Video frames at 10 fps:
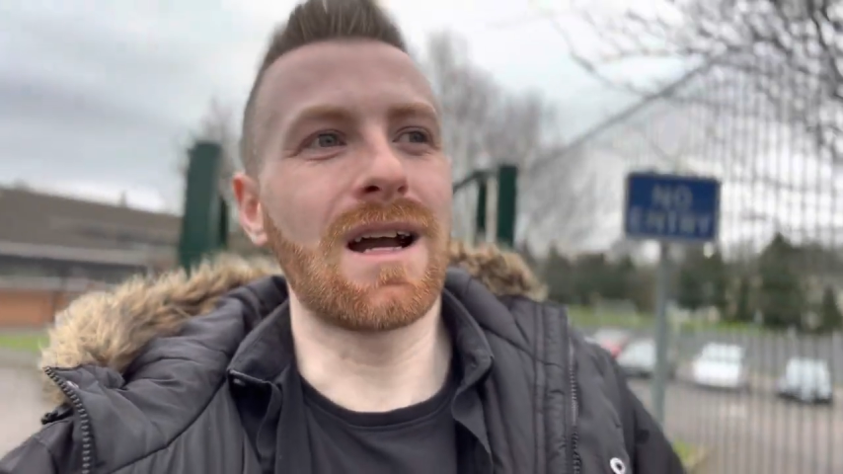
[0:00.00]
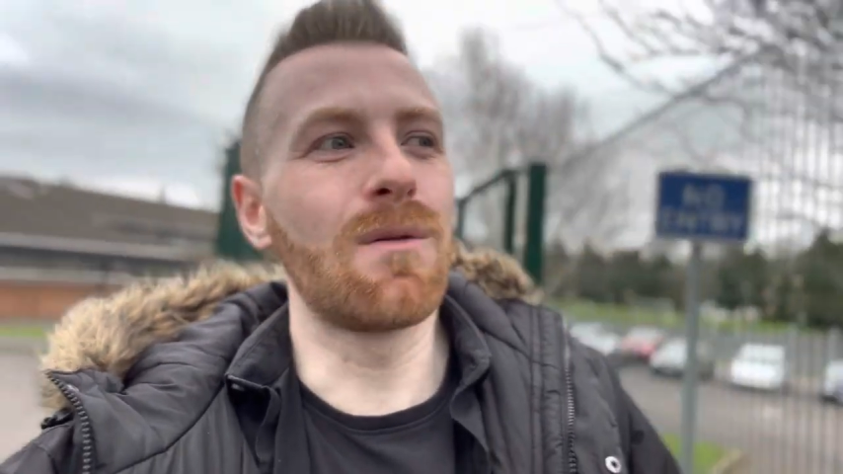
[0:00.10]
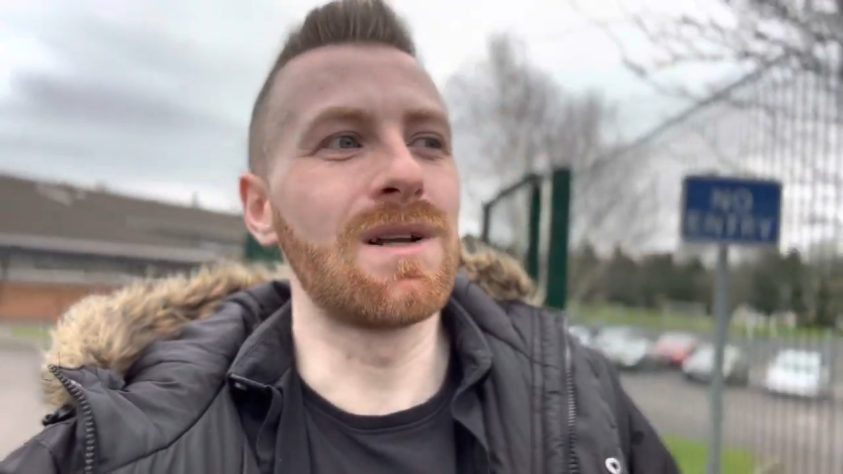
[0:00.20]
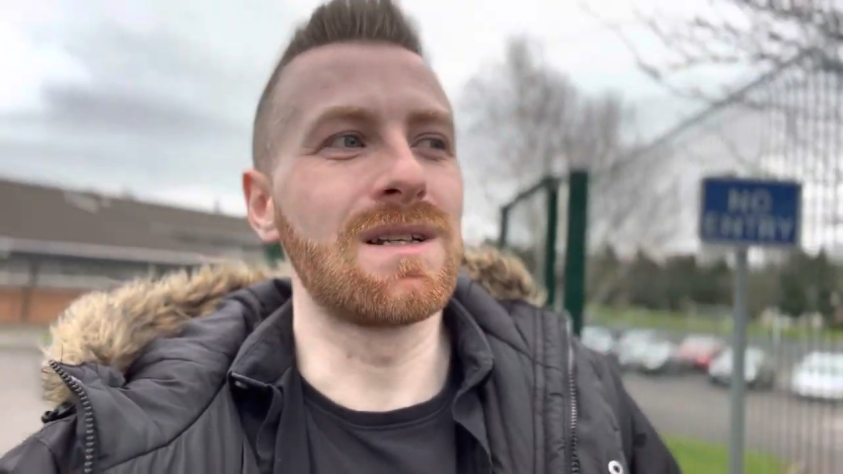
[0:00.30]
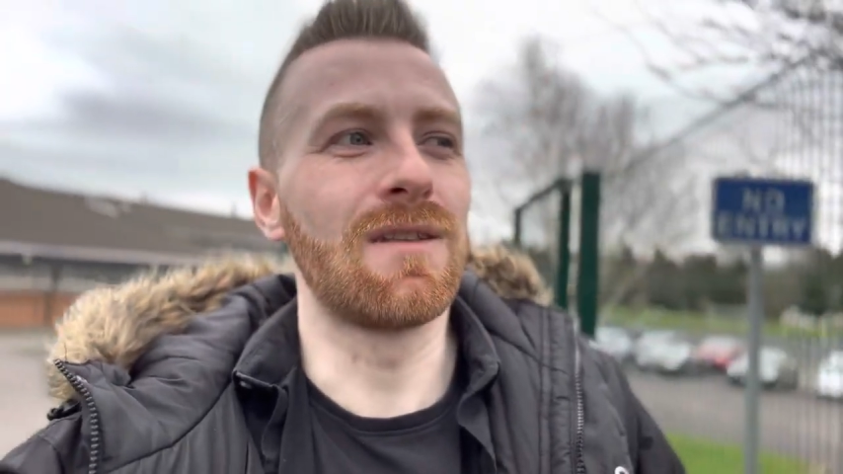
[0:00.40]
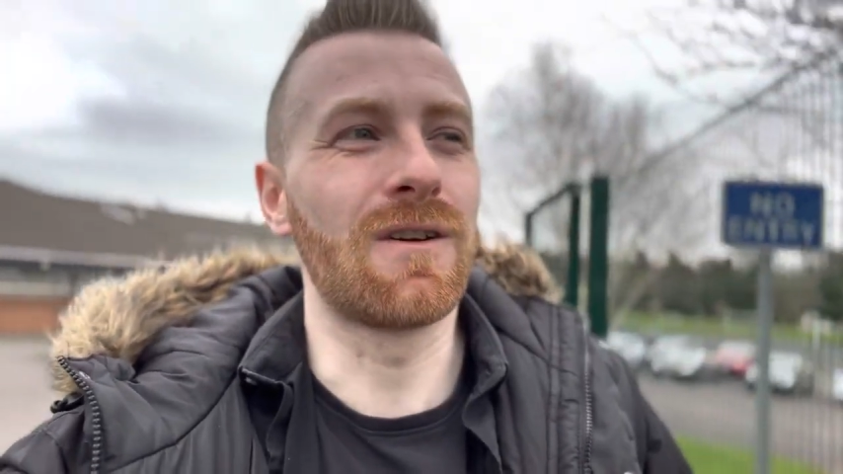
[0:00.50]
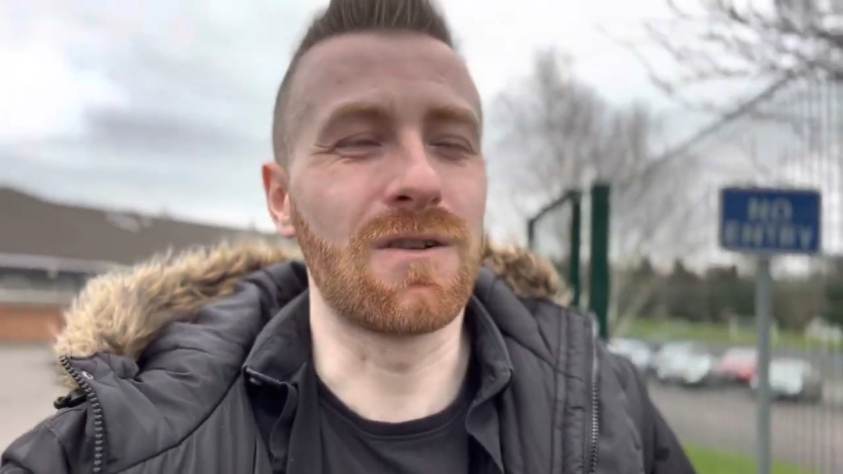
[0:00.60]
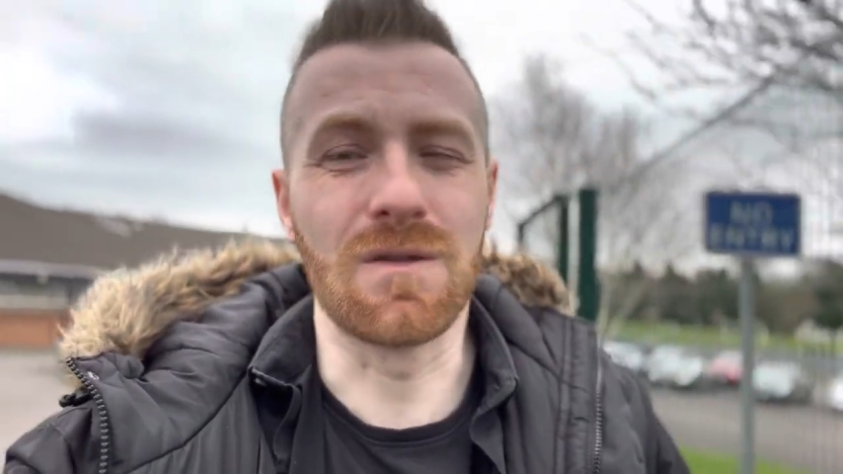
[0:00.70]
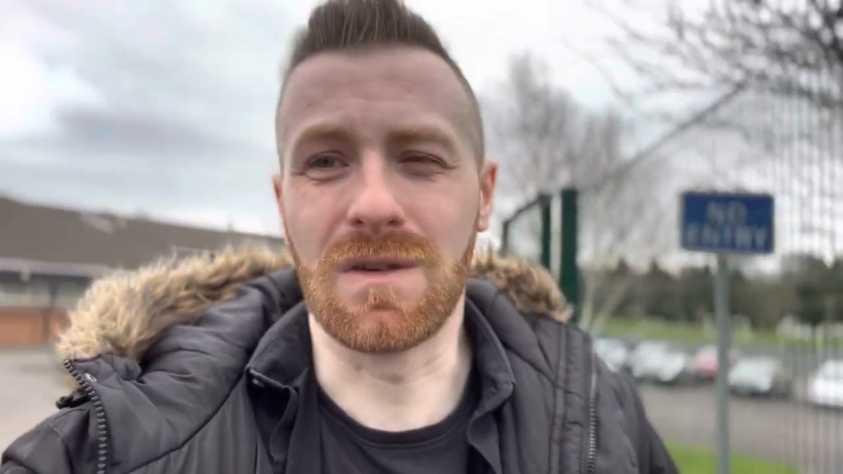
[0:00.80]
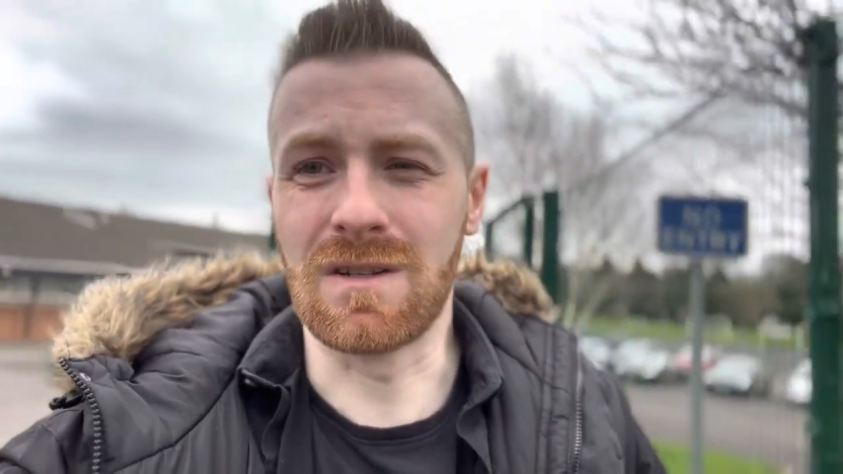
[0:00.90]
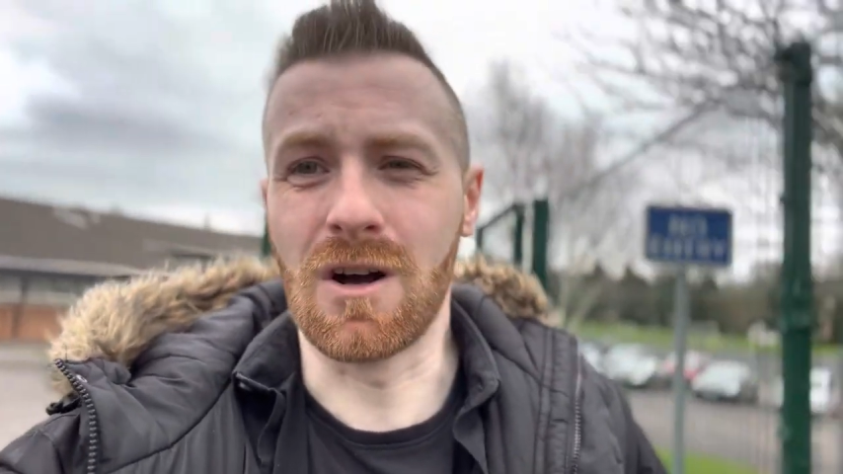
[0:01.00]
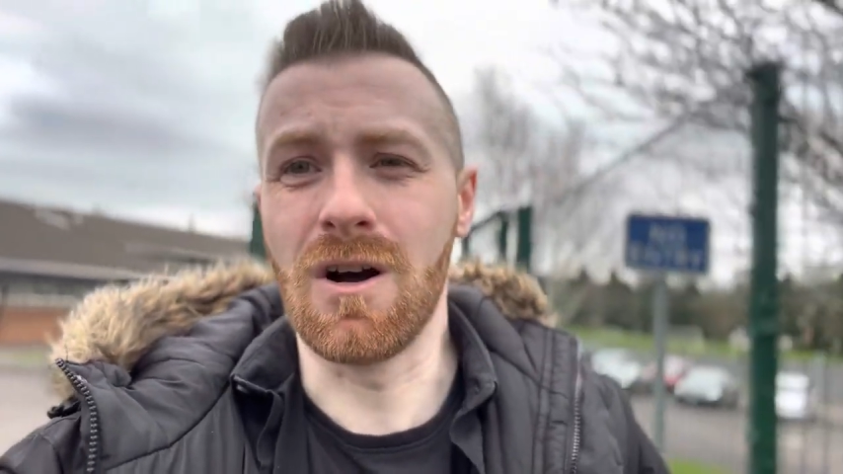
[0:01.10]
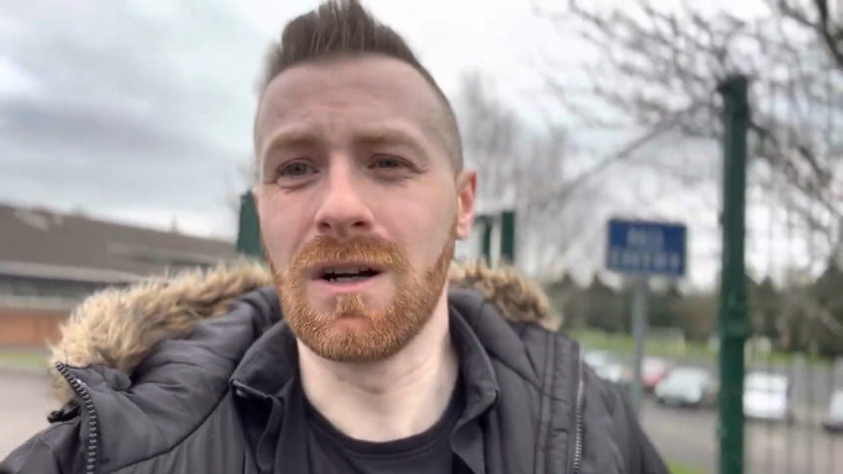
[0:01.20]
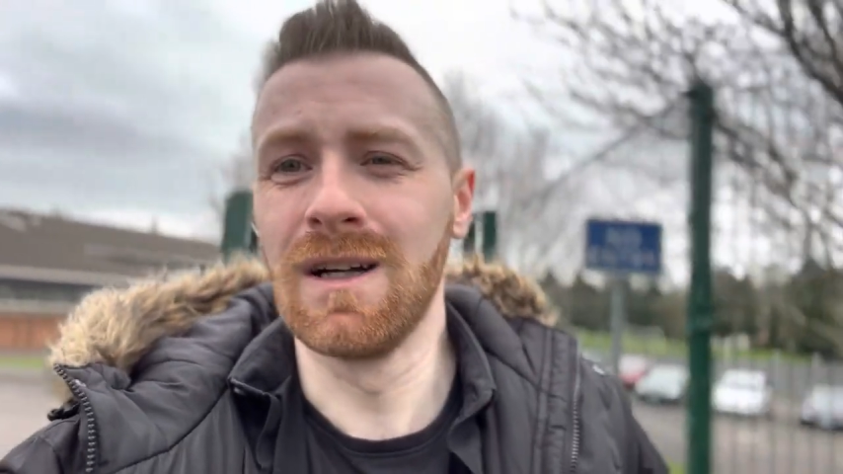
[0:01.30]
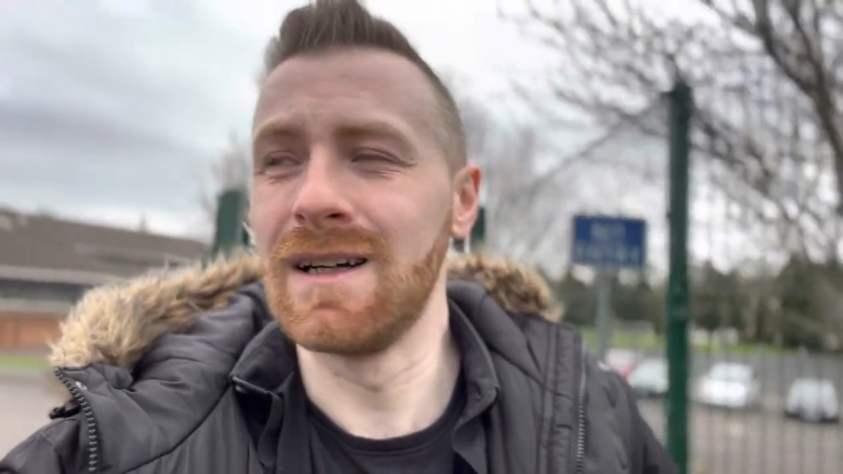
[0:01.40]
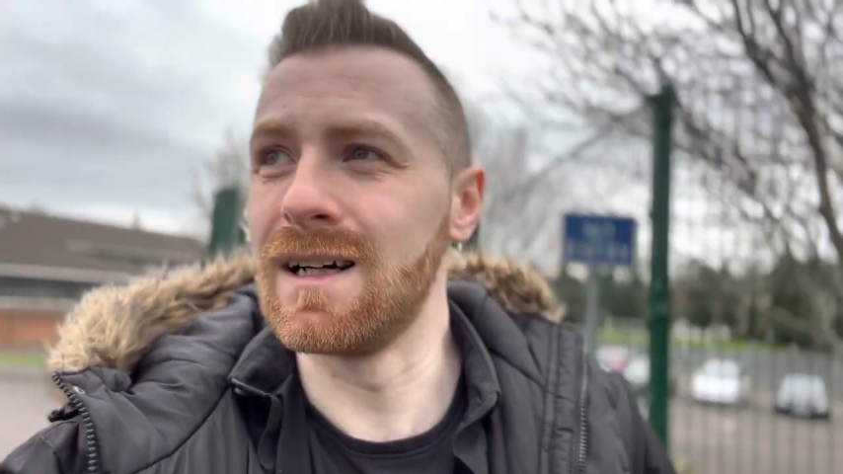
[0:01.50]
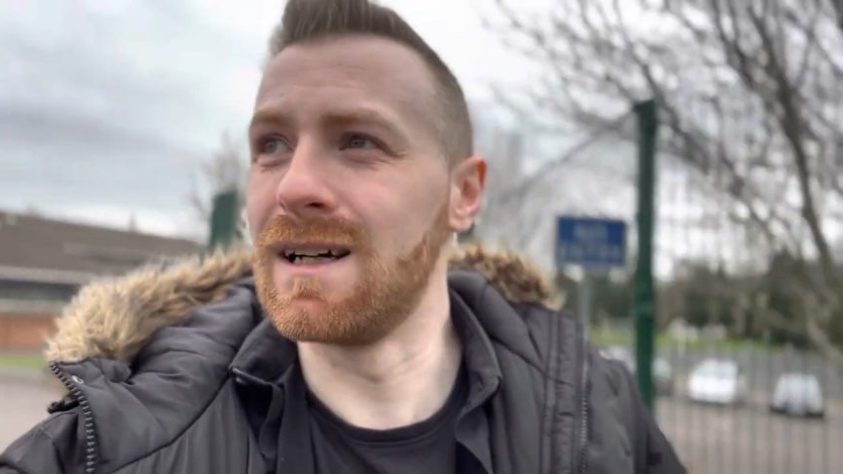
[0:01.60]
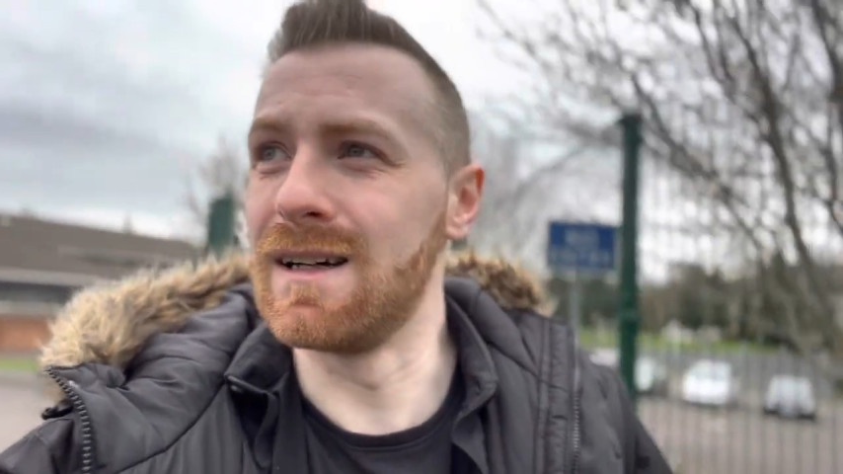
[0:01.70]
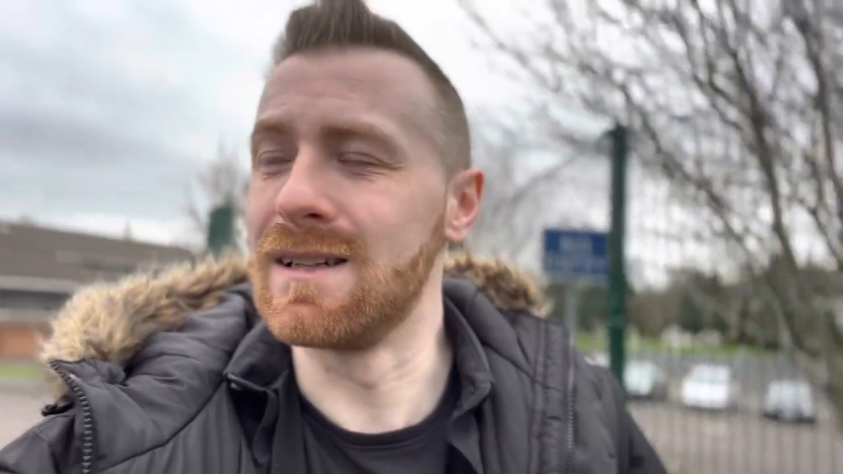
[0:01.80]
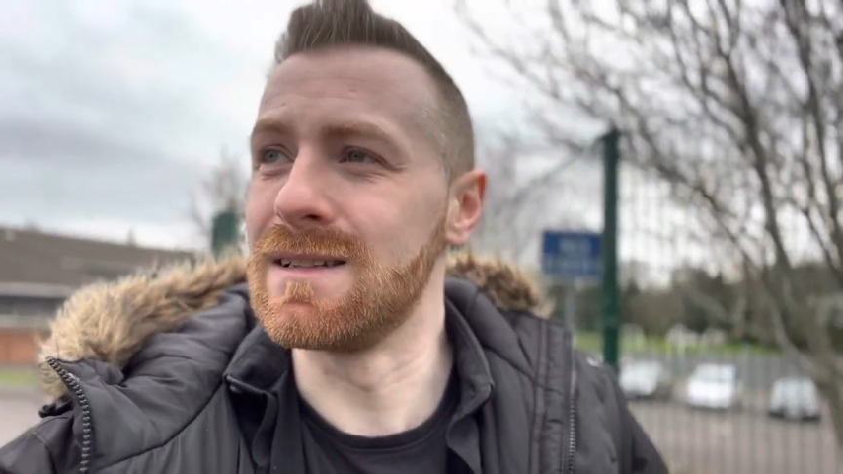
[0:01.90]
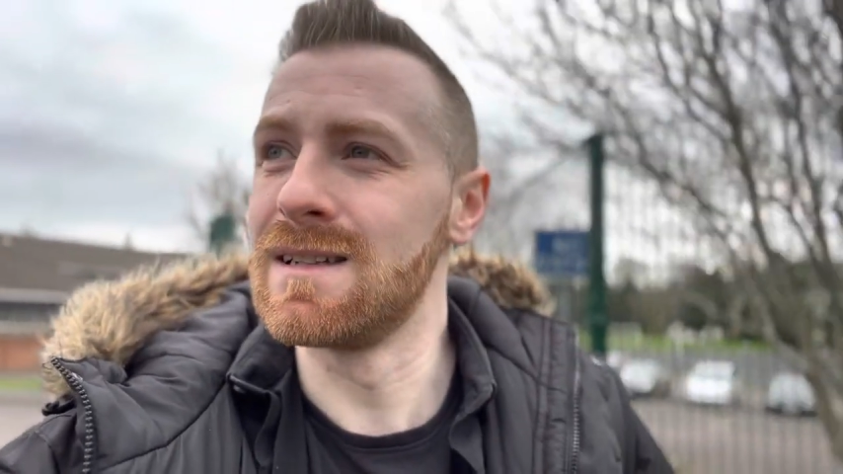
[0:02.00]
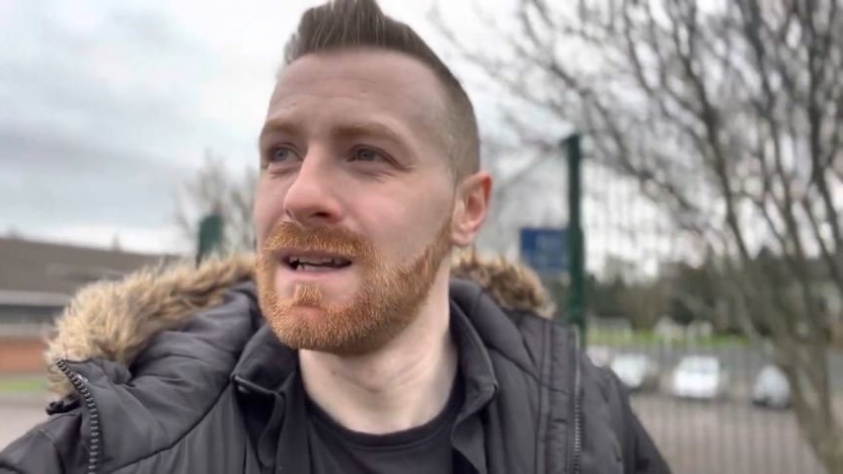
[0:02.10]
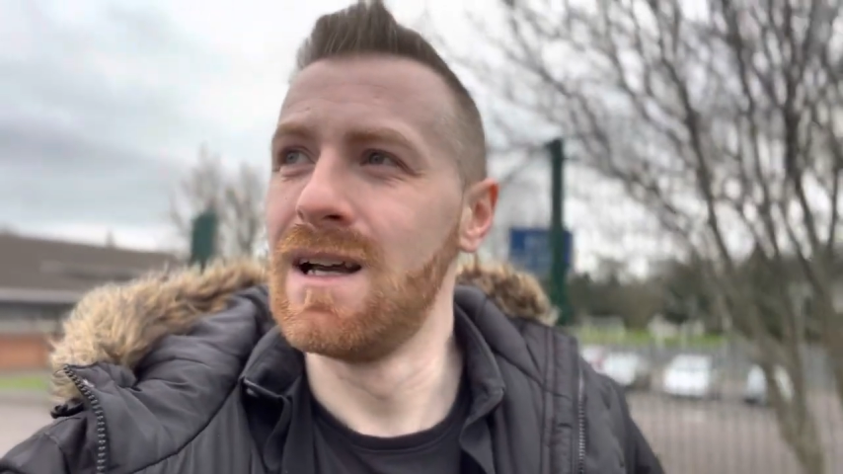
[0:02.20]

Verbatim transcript: I went in there to do this talk and